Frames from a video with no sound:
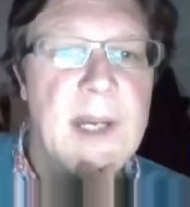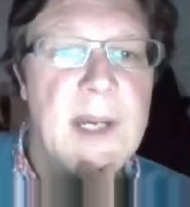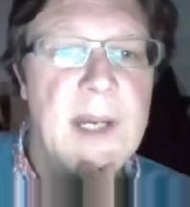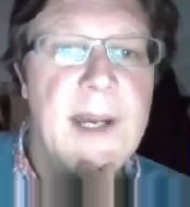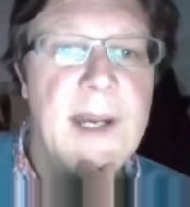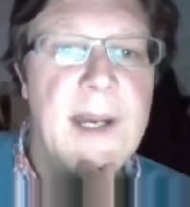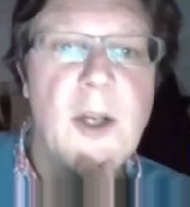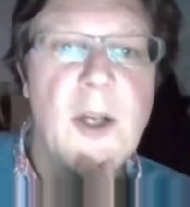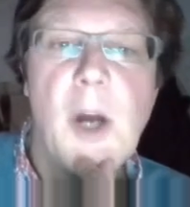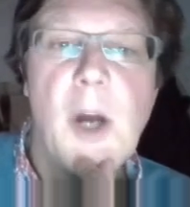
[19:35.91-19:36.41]

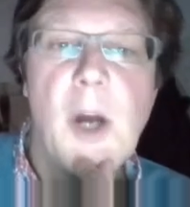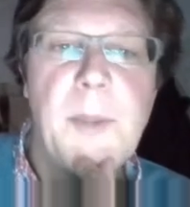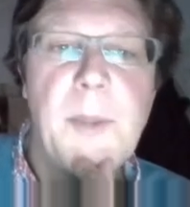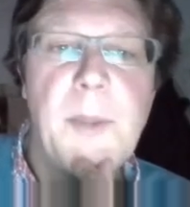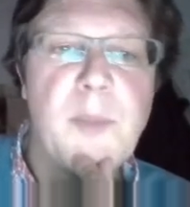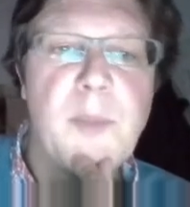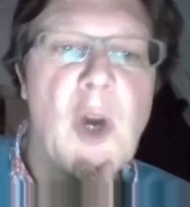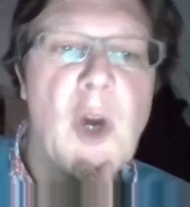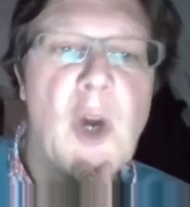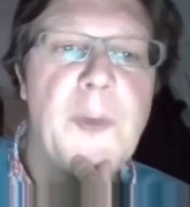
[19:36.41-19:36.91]
And copy
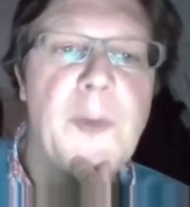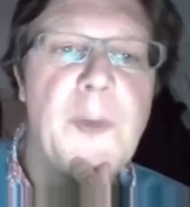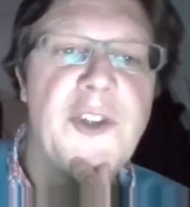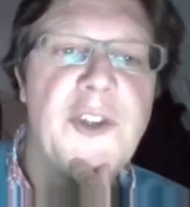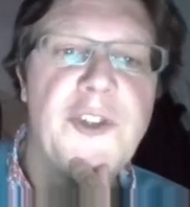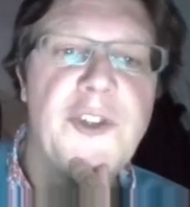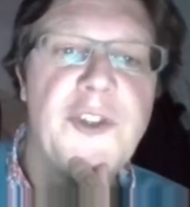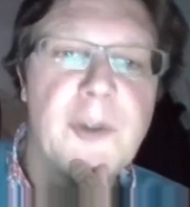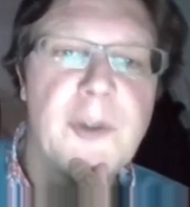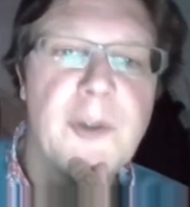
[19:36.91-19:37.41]
props,
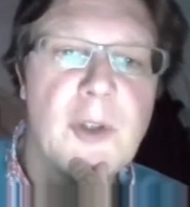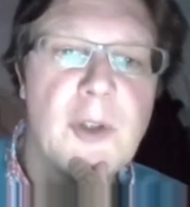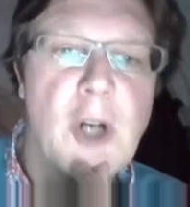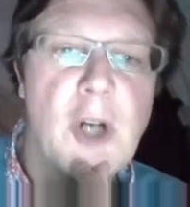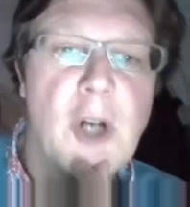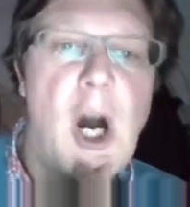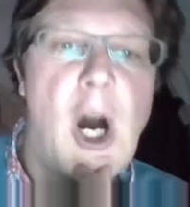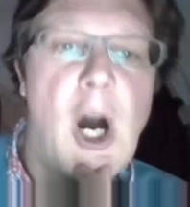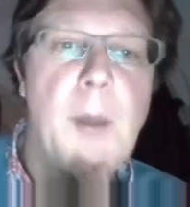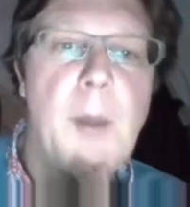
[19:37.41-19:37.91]
this
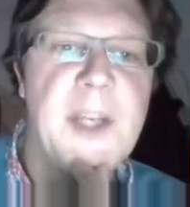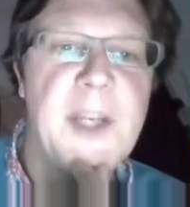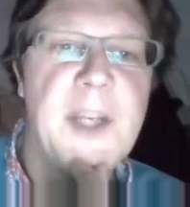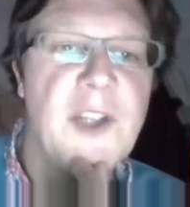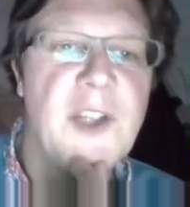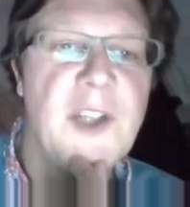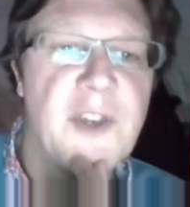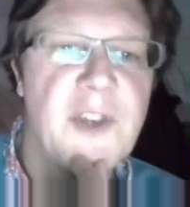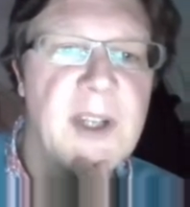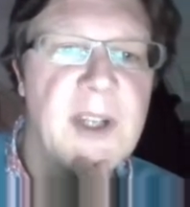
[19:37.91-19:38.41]

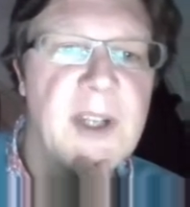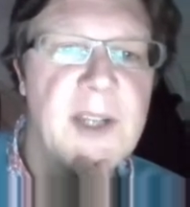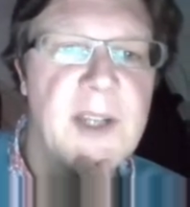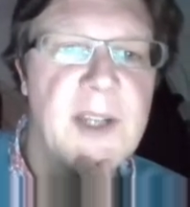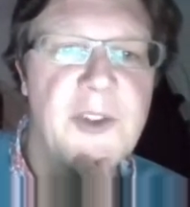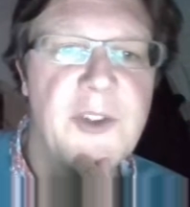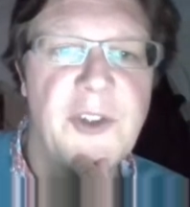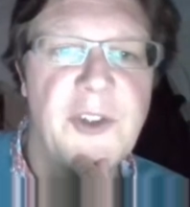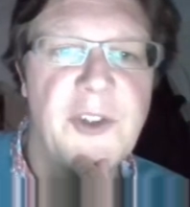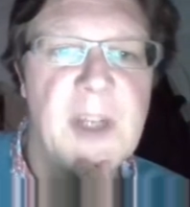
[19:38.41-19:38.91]
copies as
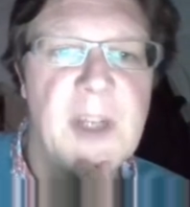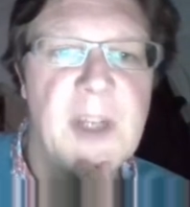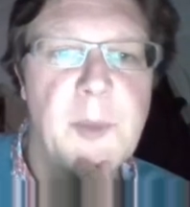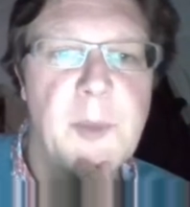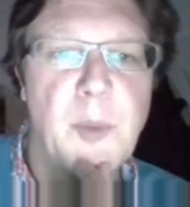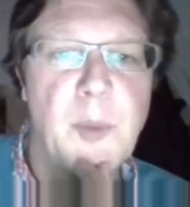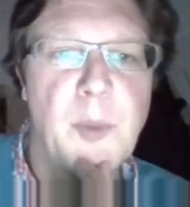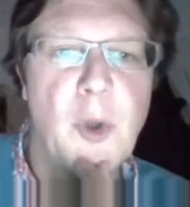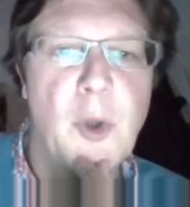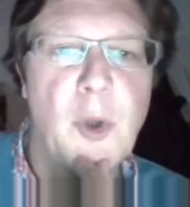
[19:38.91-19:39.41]

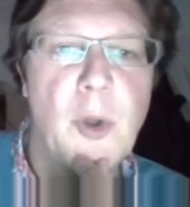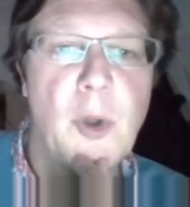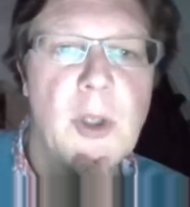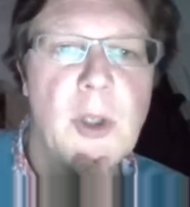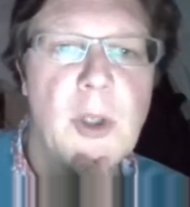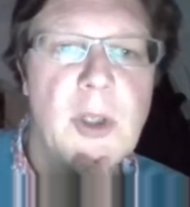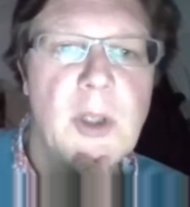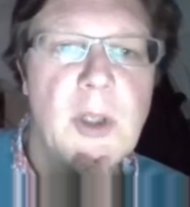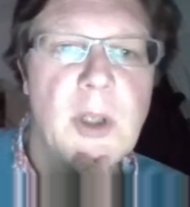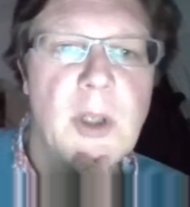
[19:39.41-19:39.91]
susceptible
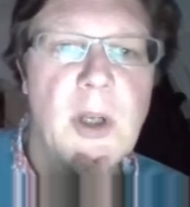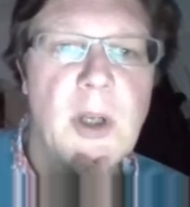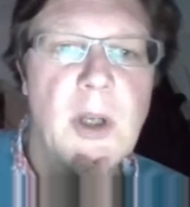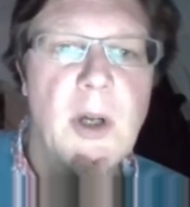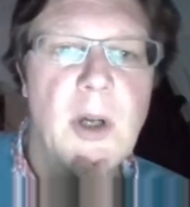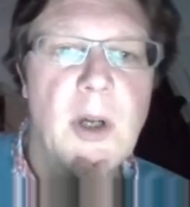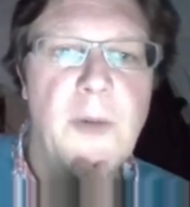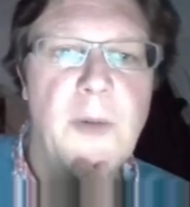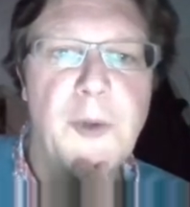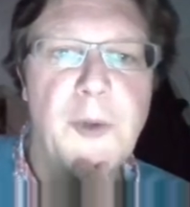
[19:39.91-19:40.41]

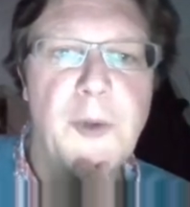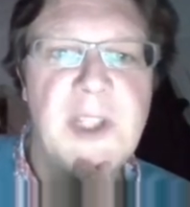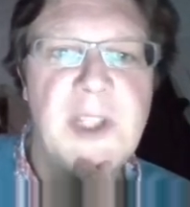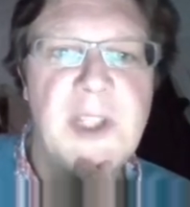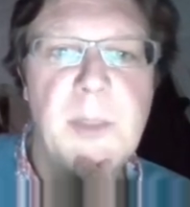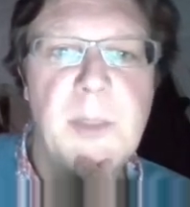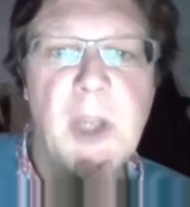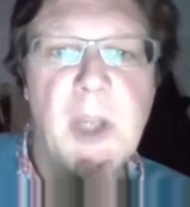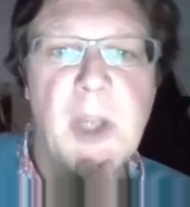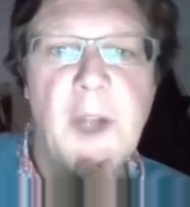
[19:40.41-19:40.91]
for t
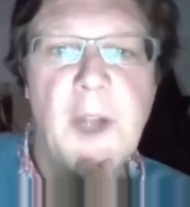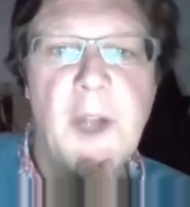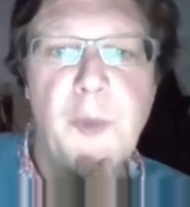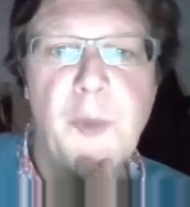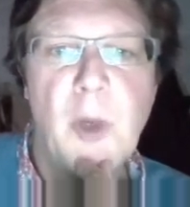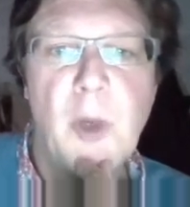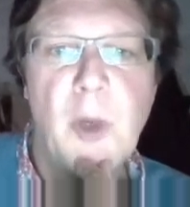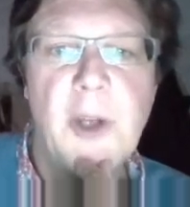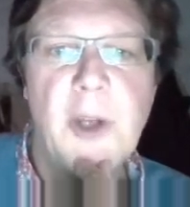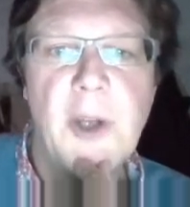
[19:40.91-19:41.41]
plus
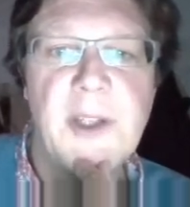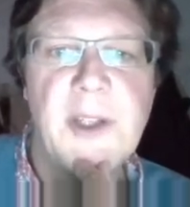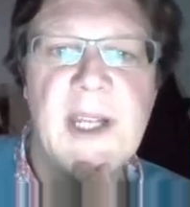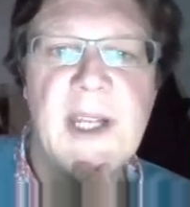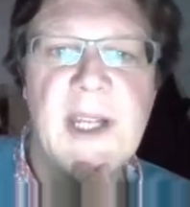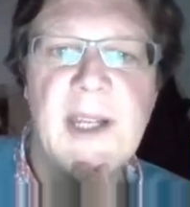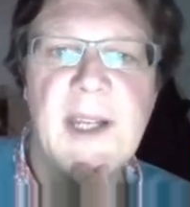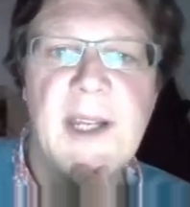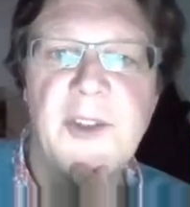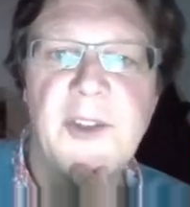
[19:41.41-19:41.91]
1,
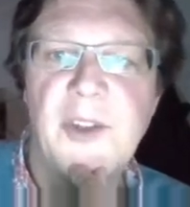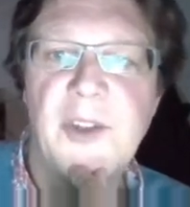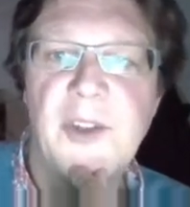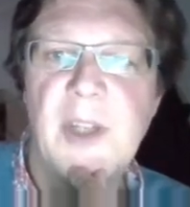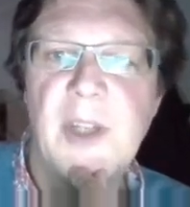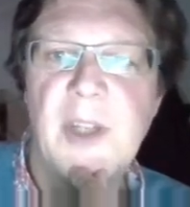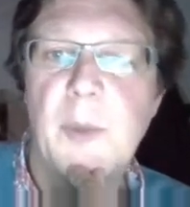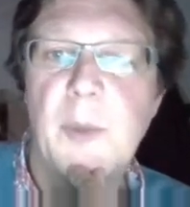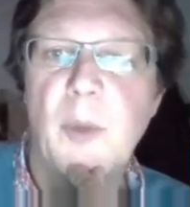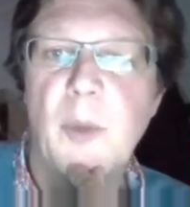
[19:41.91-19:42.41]
gets
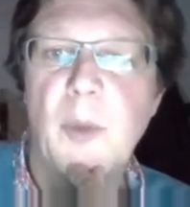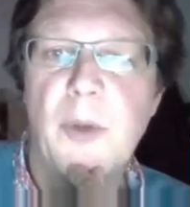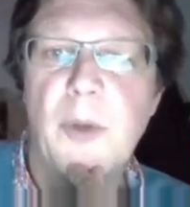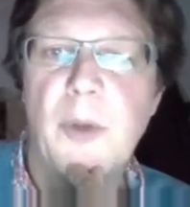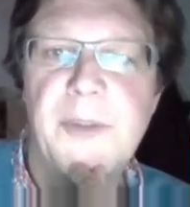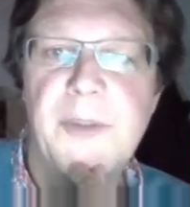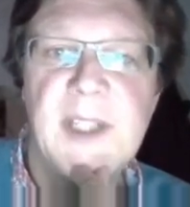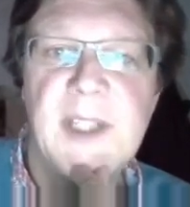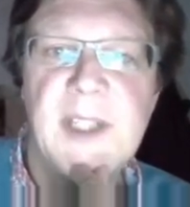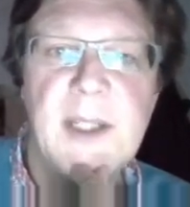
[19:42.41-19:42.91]
susceptible of
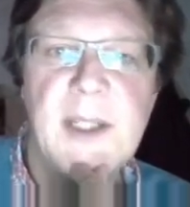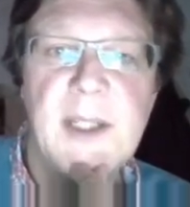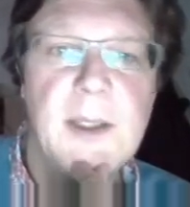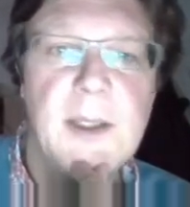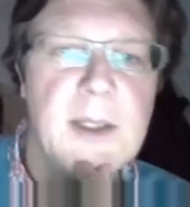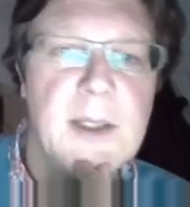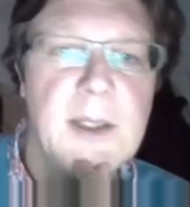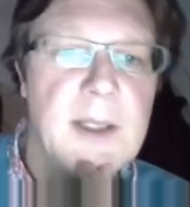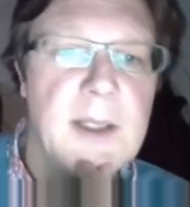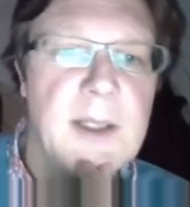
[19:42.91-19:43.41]
t,
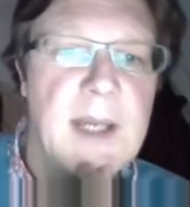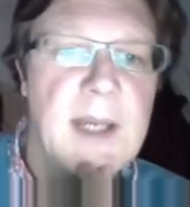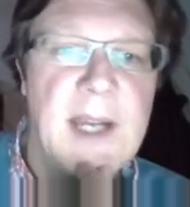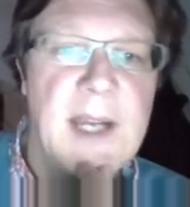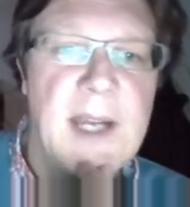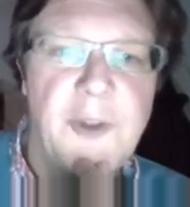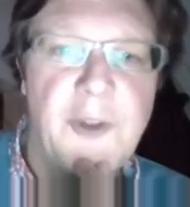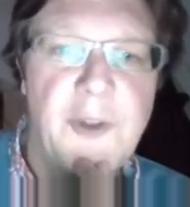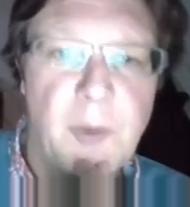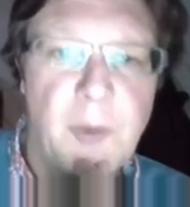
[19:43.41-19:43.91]

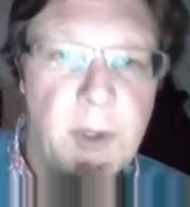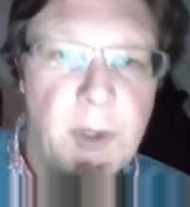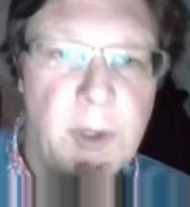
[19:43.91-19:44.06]
and so on.